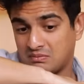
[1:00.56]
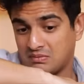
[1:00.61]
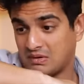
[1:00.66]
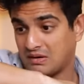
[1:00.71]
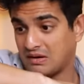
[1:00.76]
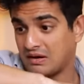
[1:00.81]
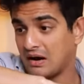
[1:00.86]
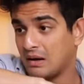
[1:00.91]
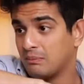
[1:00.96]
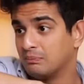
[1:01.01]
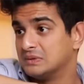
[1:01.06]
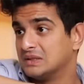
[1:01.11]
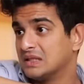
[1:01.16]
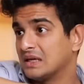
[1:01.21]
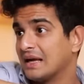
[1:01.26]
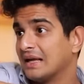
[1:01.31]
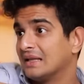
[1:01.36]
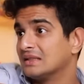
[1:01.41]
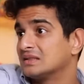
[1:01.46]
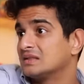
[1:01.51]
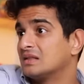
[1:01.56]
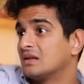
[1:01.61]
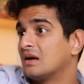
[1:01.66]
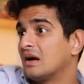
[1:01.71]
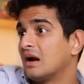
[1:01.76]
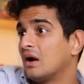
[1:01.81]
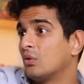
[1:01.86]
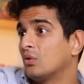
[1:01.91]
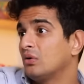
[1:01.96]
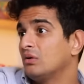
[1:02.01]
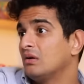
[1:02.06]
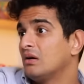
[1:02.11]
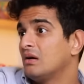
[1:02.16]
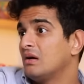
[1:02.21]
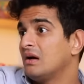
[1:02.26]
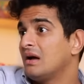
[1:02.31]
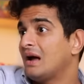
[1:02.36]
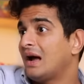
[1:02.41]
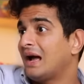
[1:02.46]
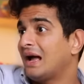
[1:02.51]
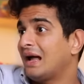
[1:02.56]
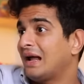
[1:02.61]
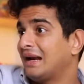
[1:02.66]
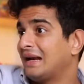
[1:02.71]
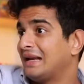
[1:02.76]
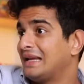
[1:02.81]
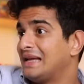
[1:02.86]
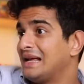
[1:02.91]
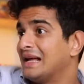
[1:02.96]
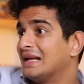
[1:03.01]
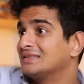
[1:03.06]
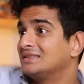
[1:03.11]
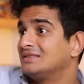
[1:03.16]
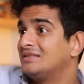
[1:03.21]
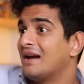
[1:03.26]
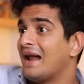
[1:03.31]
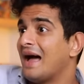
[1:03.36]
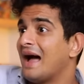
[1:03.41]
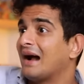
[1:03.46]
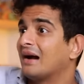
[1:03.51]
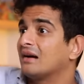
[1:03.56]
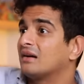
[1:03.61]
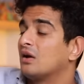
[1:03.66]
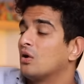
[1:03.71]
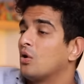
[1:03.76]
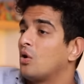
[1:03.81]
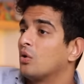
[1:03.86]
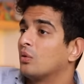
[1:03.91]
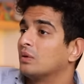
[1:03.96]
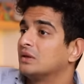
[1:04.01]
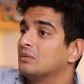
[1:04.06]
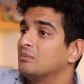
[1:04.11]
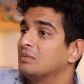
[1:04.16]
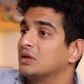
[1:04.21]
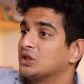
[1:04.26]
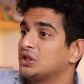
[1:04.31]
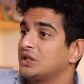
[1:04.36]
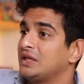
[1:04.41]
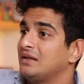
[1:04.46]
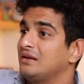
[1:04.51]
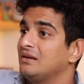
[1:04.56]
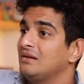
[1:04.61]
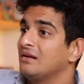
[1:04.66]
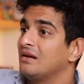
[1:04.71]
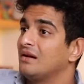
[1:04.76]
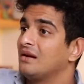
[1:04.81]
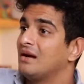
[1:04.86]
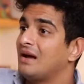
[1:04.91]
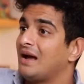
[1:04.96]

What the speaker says: rubs against the ground and he gets dragged along with the machine